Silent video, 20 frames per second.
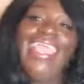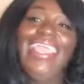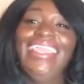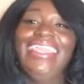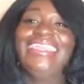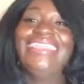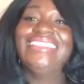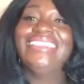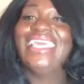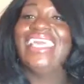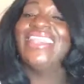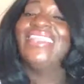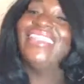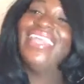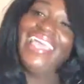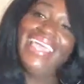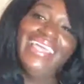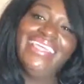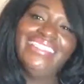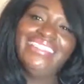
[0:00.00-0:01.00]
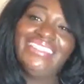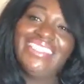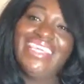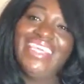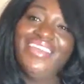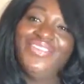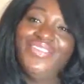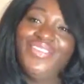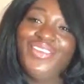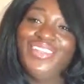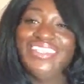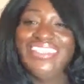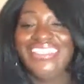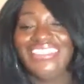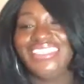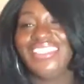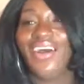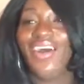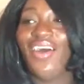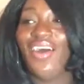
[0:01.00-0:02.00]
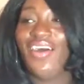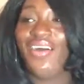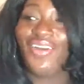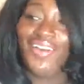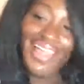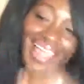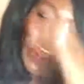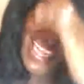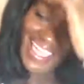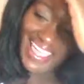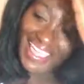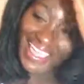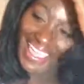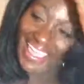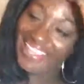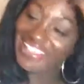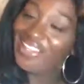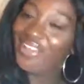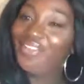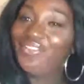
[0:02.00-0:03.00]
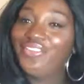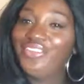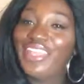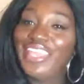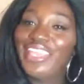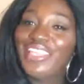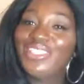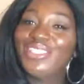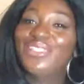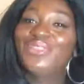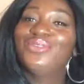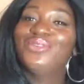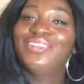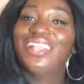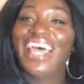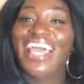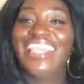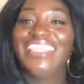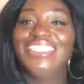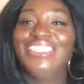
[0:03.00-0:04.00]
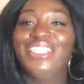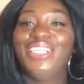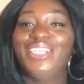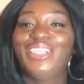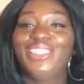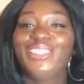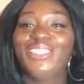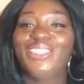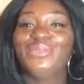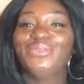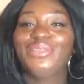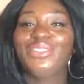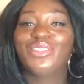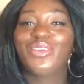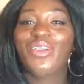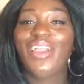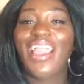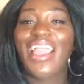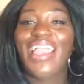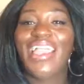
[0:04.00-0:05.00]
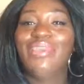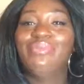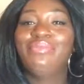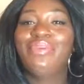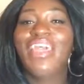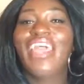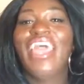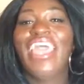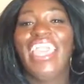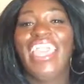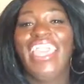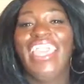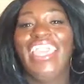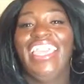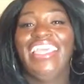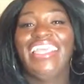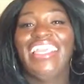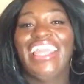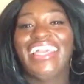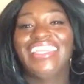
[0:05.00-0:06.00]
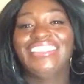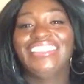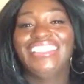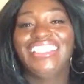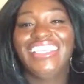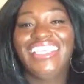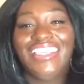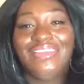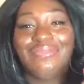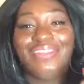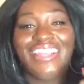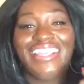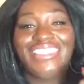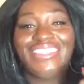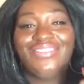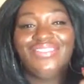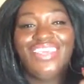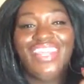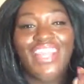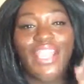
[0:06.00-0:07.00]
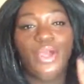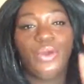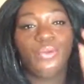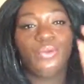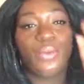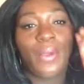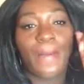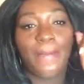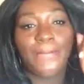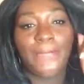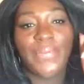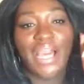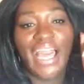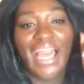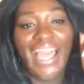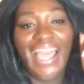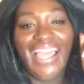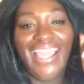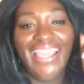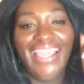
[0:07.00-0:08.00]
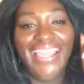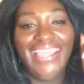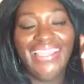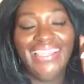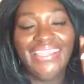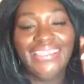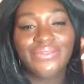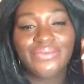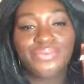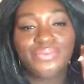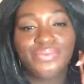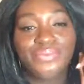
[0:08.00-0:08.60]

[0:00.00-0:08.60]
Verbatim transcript: And that is it for this haul. And don't forget to like, share, and subscribe. And I'll see you in my next video. Bye.